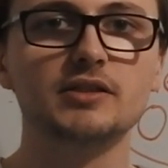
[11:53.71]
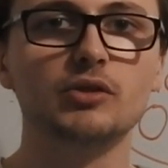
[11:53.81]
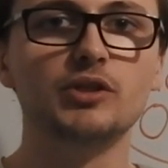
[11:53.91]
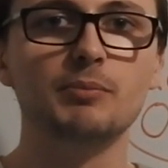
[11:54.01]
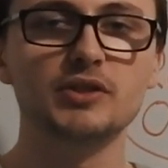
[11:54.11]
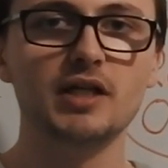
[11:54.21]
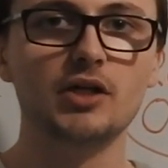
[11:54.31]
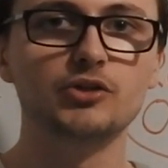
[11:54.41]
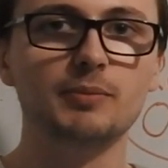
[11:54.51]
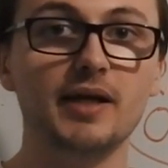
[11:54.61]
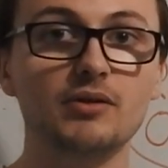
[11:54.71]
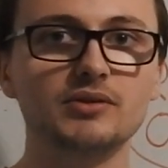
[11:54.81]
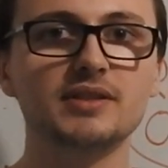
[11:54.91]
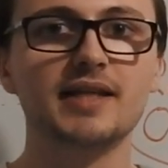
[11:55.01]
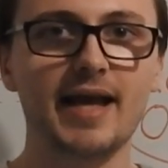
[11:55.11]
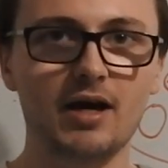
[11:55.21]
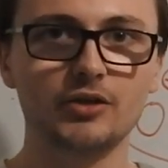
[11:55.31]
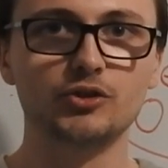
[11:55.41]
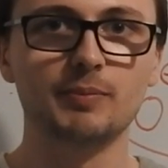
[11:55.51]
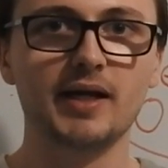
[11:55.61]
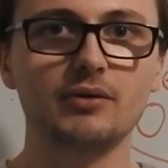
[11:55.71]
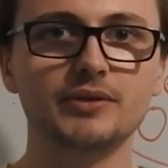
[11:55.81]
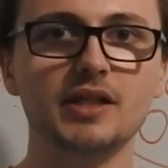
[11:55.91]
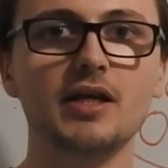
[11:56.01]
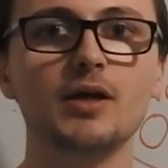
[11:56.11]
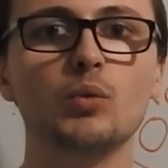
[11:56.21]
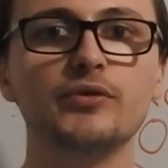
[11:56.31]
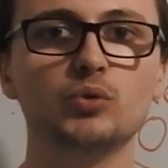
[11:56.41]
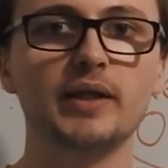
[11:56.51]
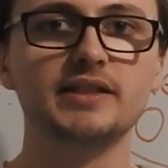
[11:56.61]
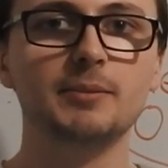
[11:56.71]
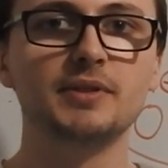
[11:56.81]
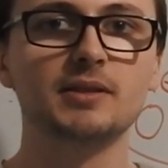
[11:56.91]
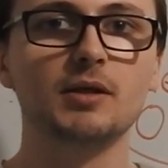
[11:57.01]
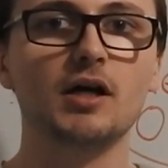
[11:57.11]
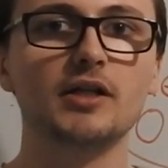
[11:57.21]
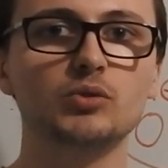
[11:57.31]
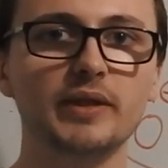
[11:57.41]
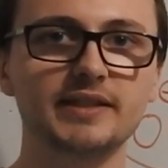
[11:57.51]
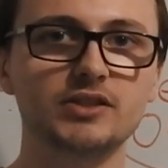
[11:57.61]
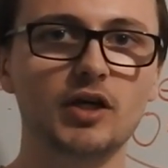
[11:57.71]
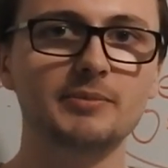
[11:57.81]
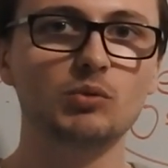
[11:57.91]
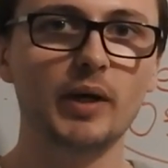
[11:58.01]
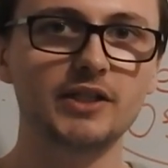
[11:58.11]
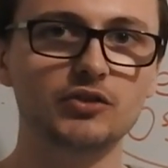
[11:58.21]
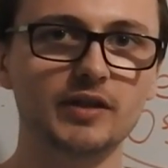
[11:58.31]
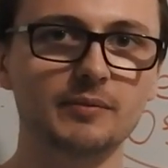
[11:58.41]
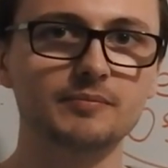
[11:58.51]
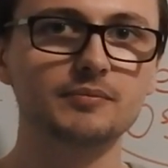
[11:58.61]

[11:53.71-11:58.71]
So deposit £100, get £100 with 20 times wagering.